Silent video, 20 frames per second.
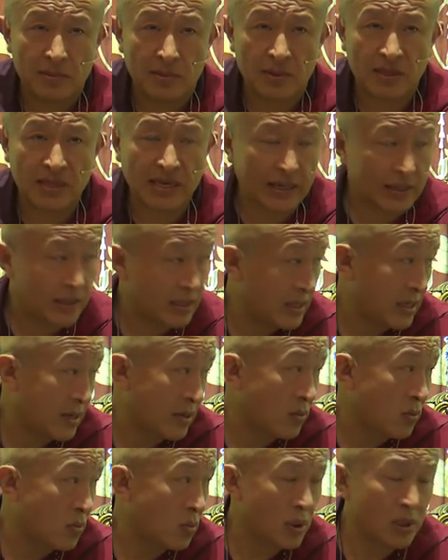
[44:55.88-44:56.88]

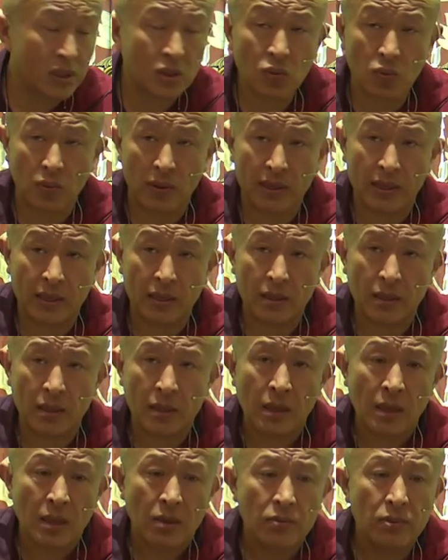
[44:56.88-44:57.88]
gathering worthwhile,
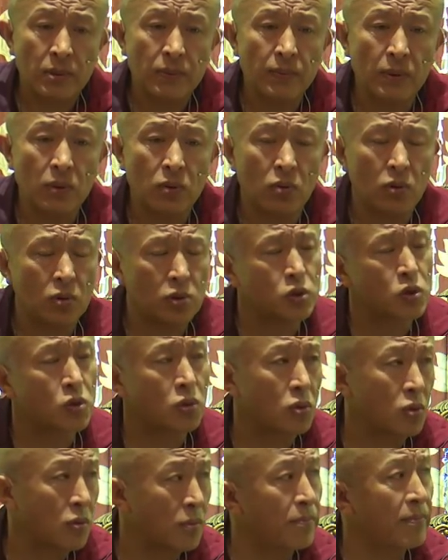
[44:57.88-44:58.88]
we will
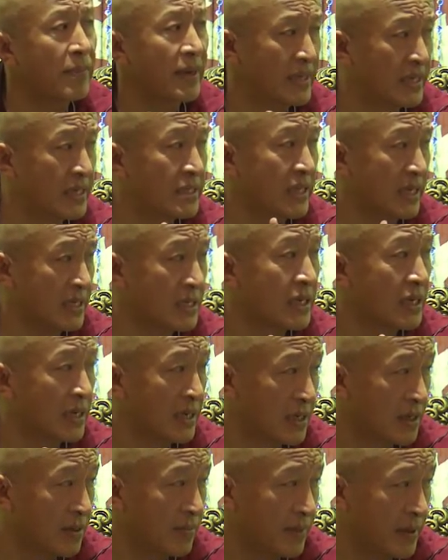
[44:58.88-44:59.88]
also meditate a
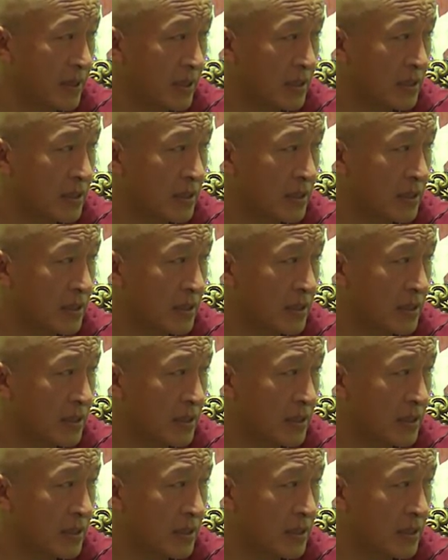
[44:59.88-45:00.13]
little bit.